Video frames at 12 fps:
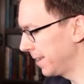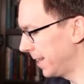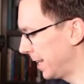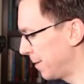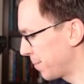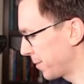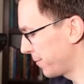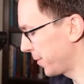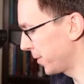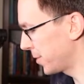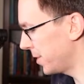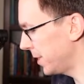um,
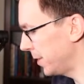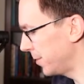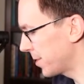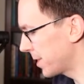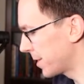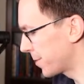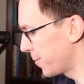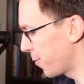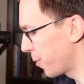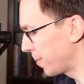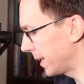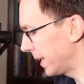prefer to use this
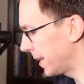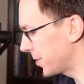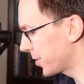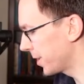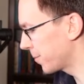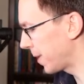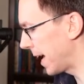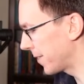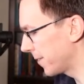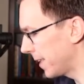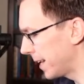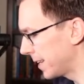formulation
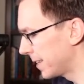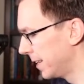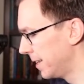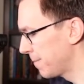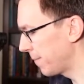rather than